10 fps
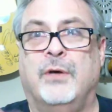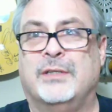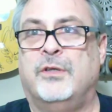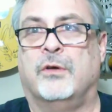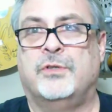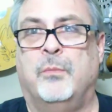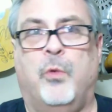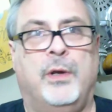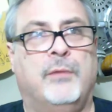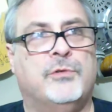I saw
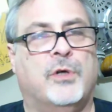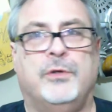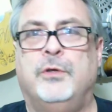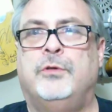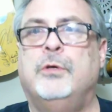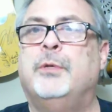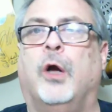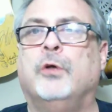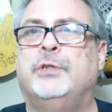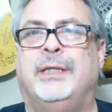someone that was on YouTube and
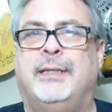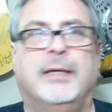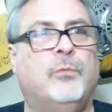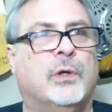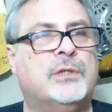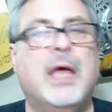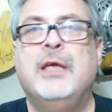all she did was